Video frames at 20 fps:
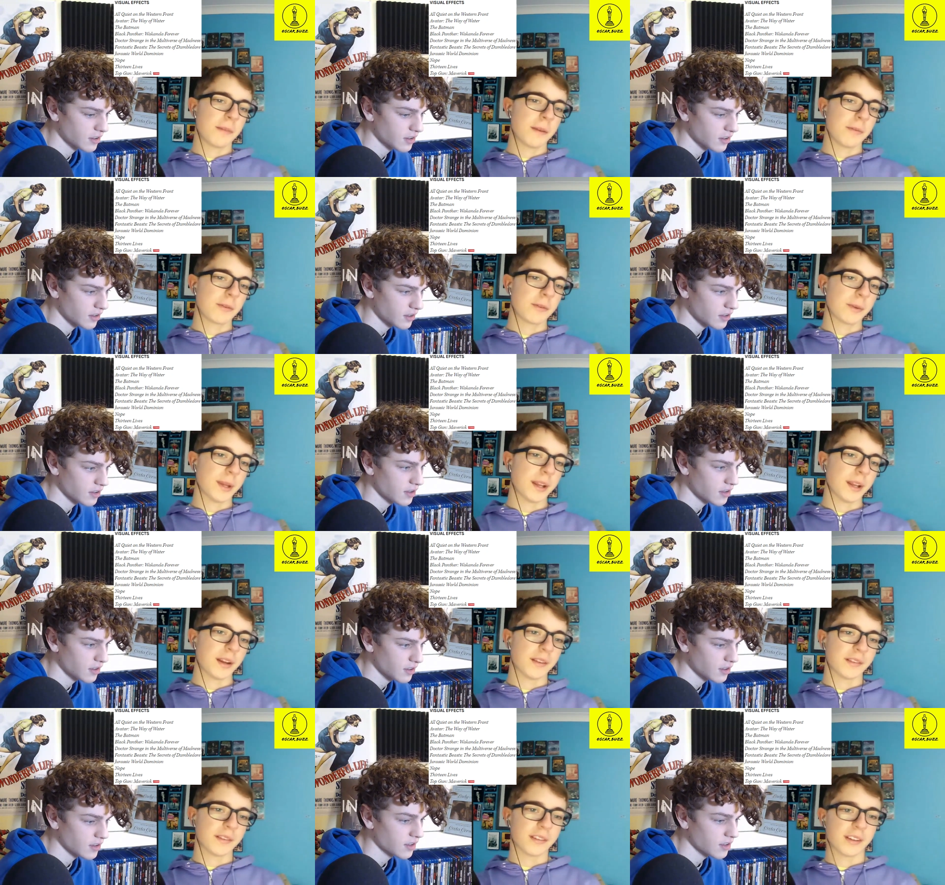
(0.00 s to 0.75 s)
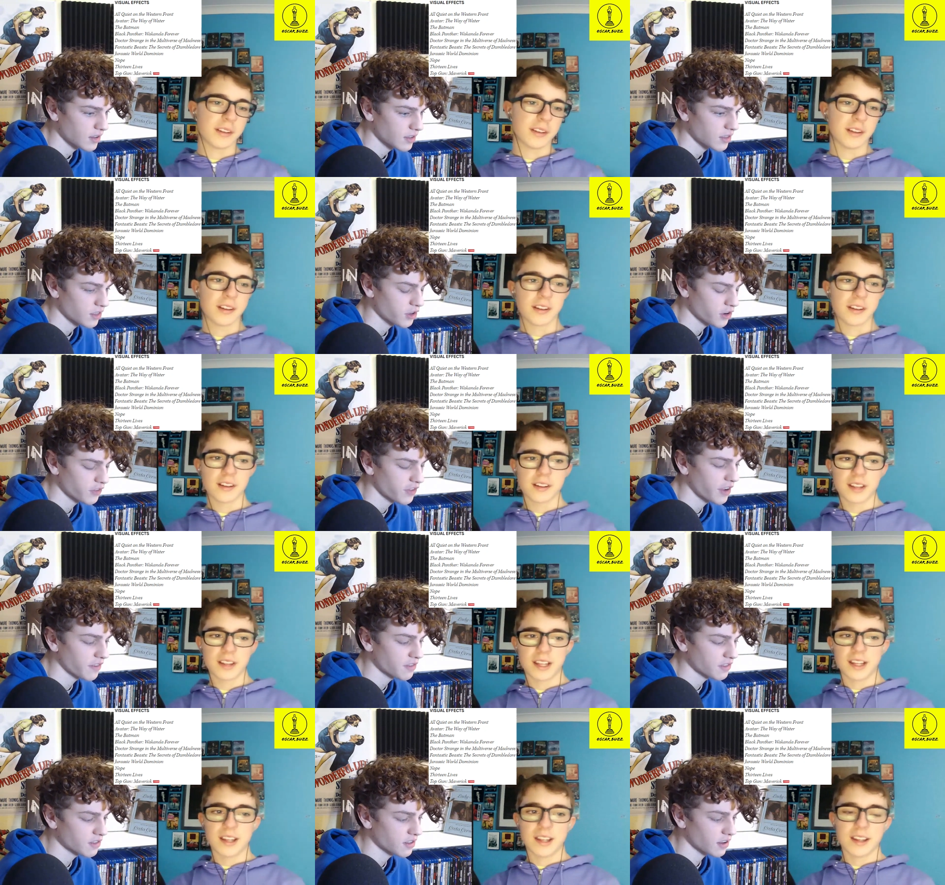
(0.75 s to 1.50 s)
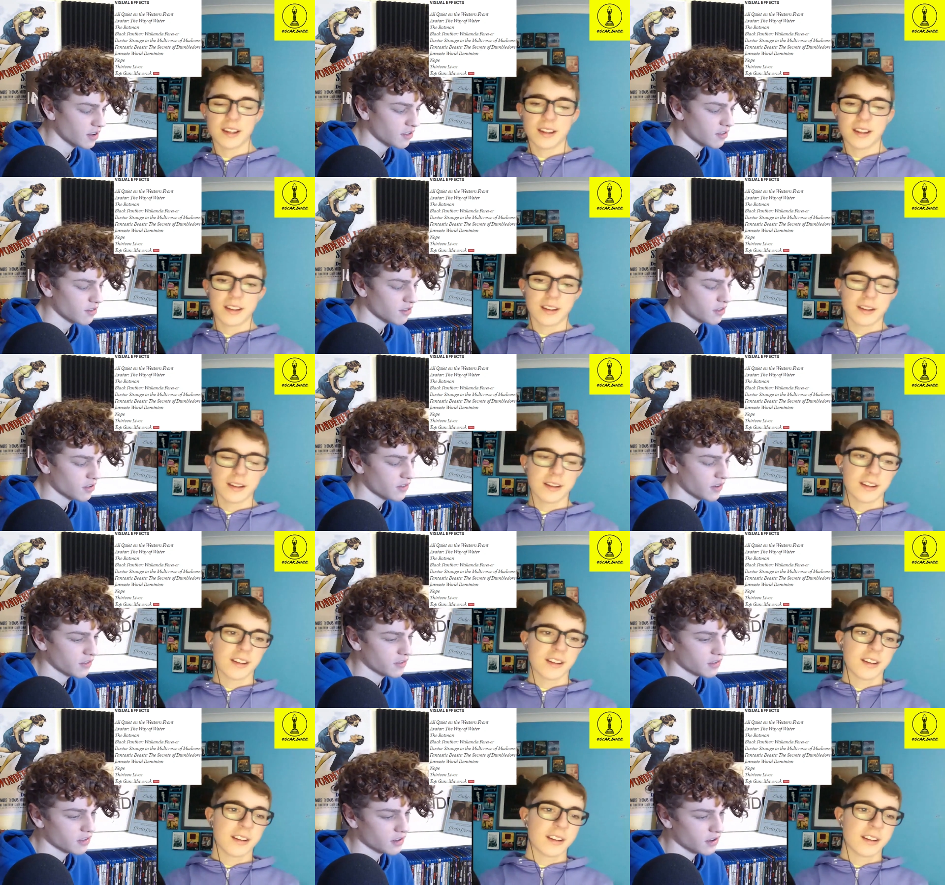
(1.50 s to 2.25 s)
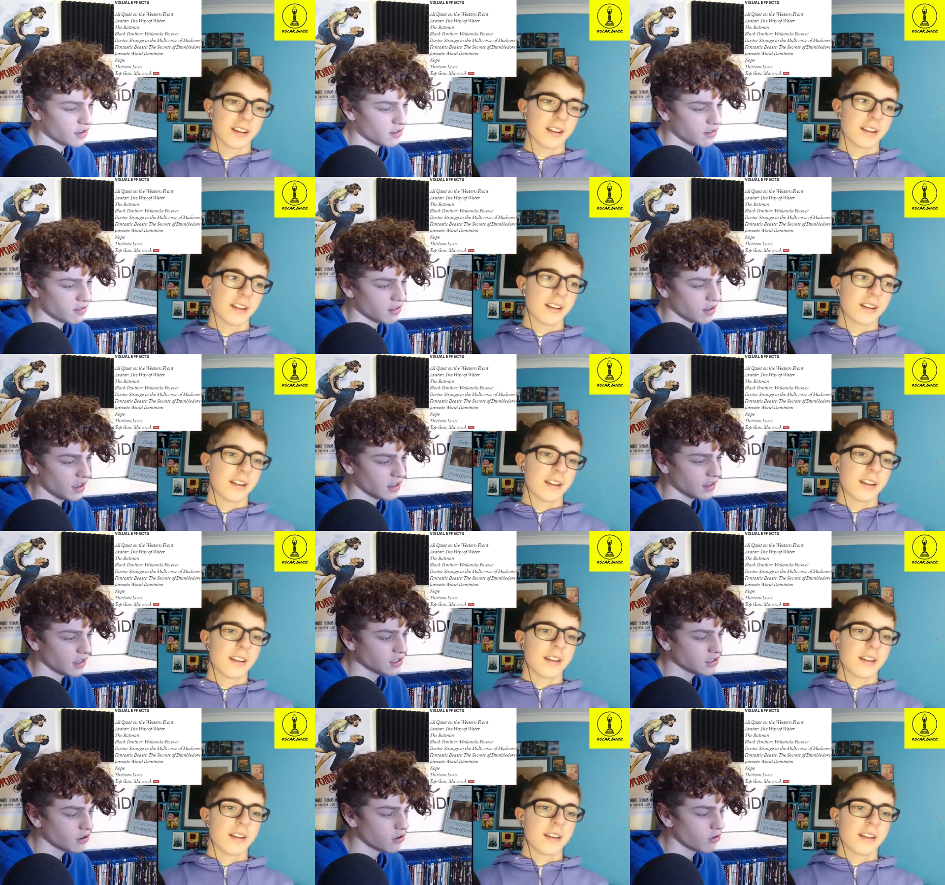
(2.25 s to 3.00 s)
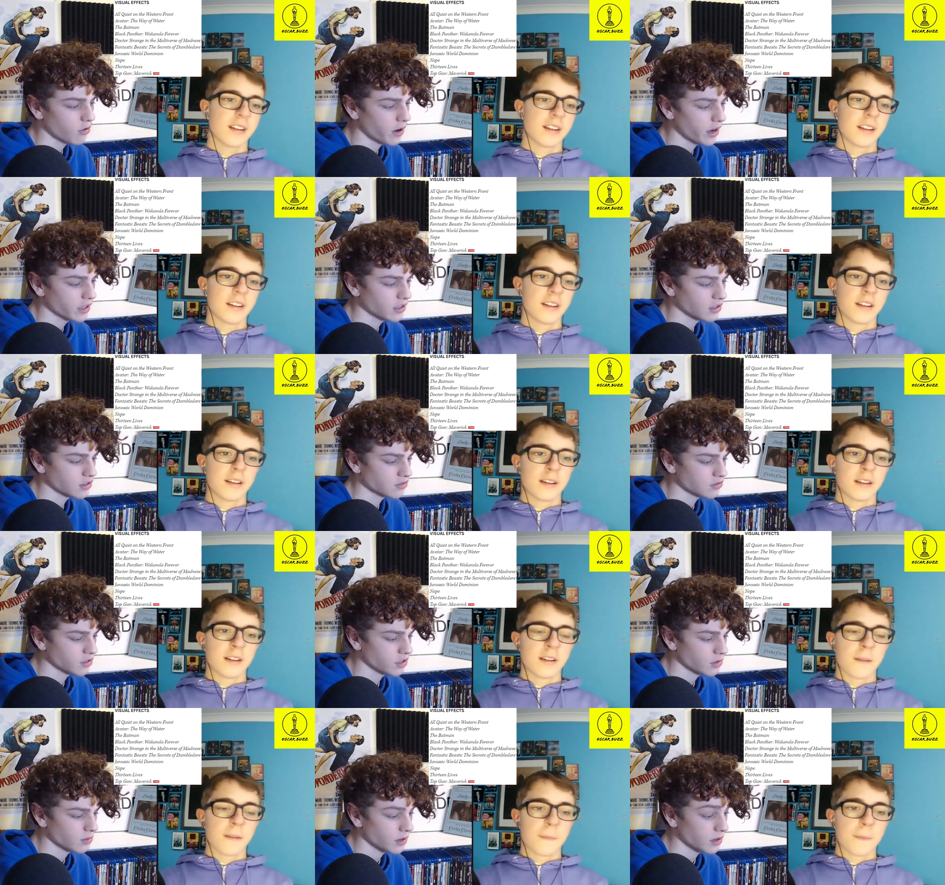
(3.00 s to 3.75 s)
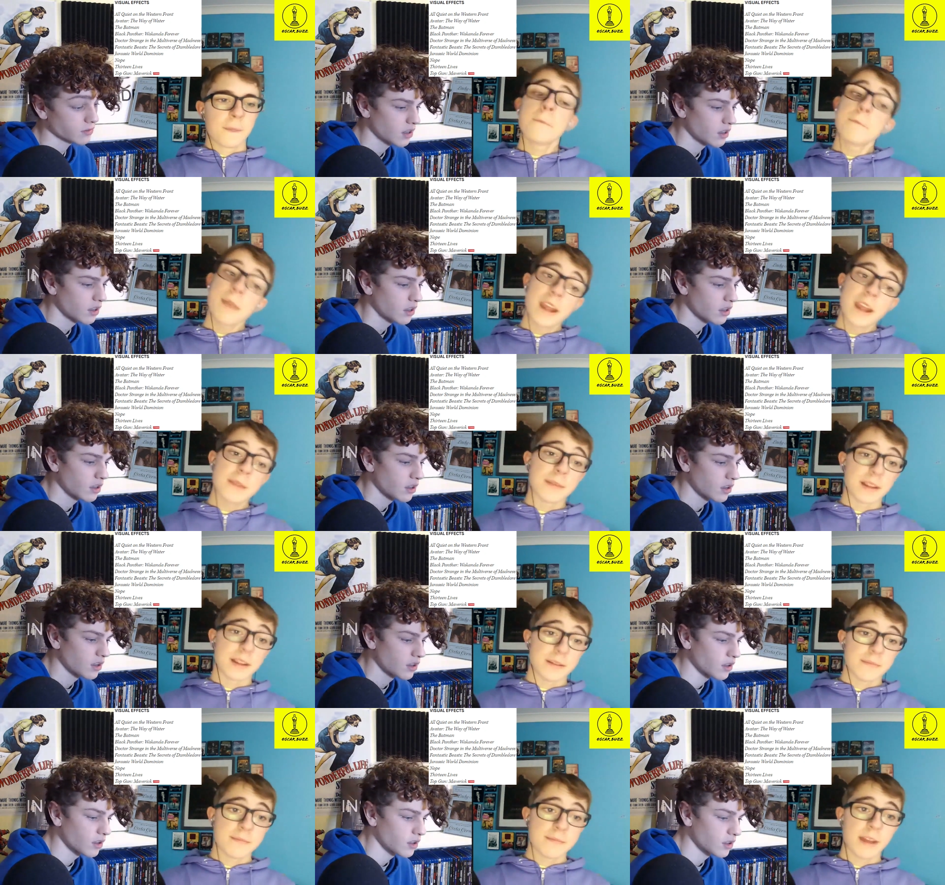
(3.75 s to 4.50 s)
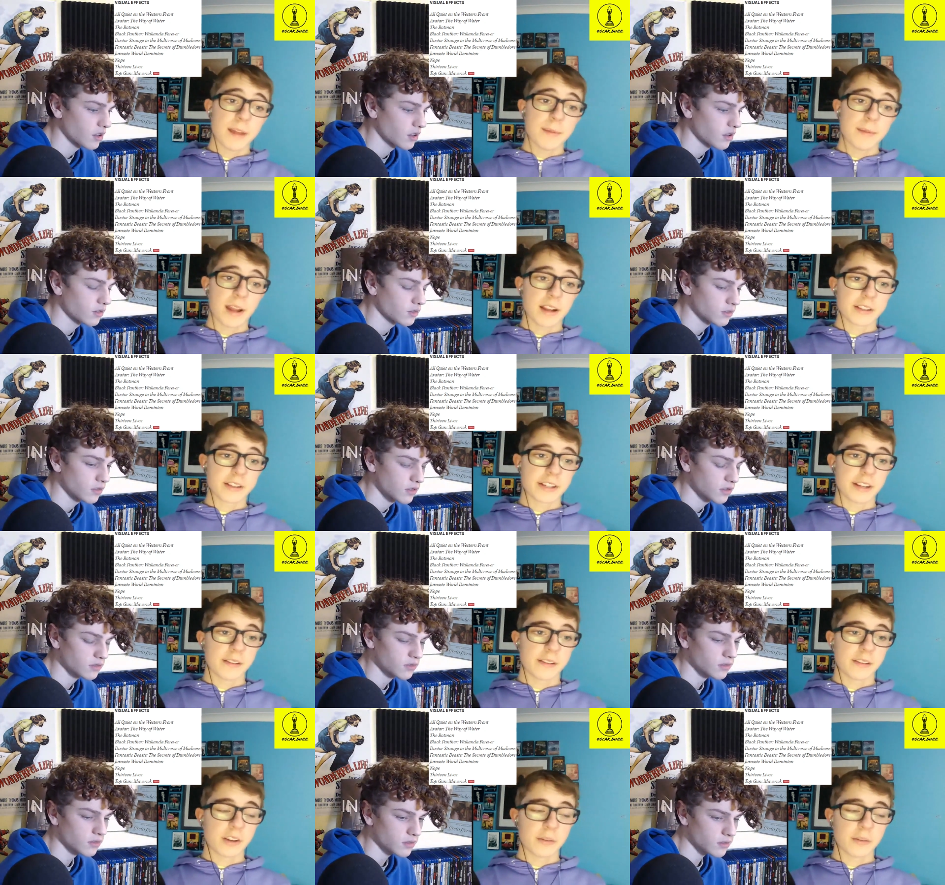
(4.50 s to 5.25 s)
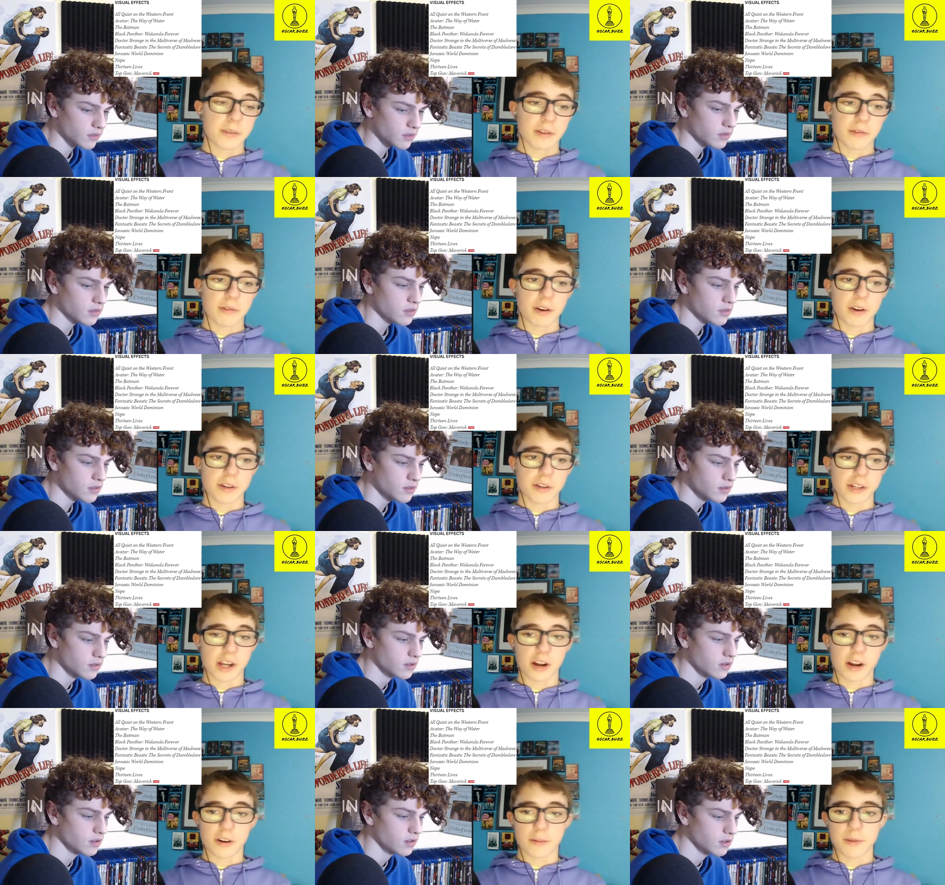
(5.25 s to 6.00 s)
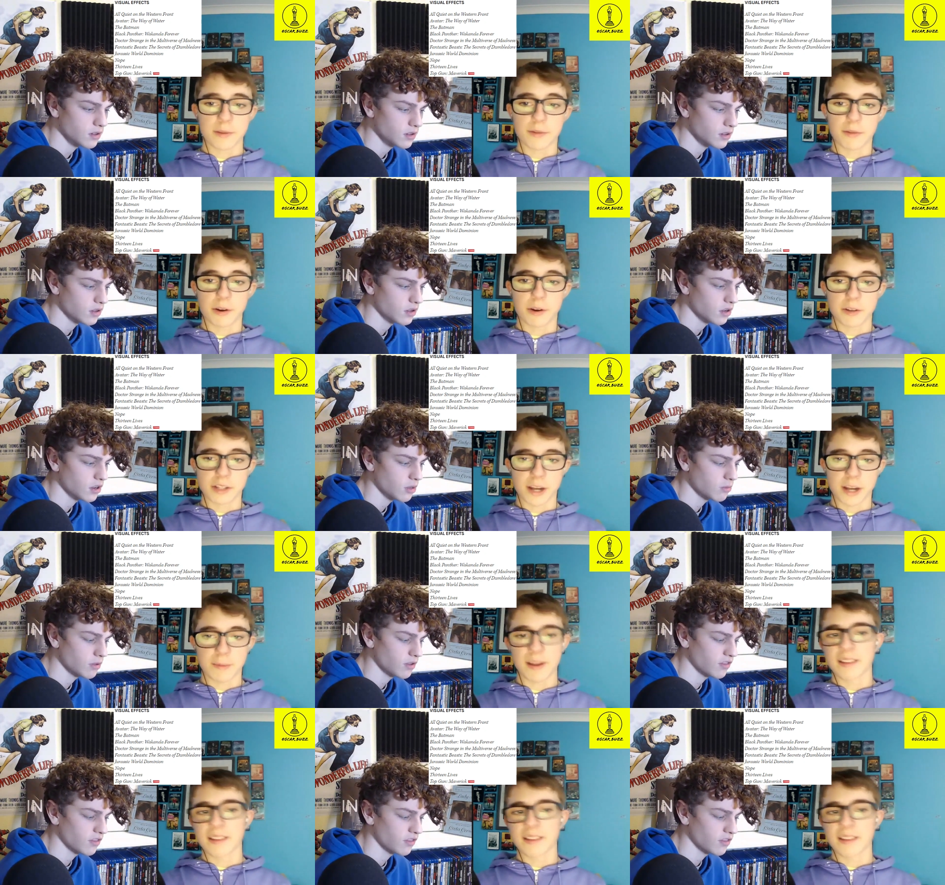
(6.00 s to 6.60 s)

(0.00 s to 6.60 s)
Speaker 1: be between those two. They're five and six. They're five and six. And All Quiet does really well.
Speaker 2: Maybe, maybe actually. Could be a rogue show. Could be a rogue show.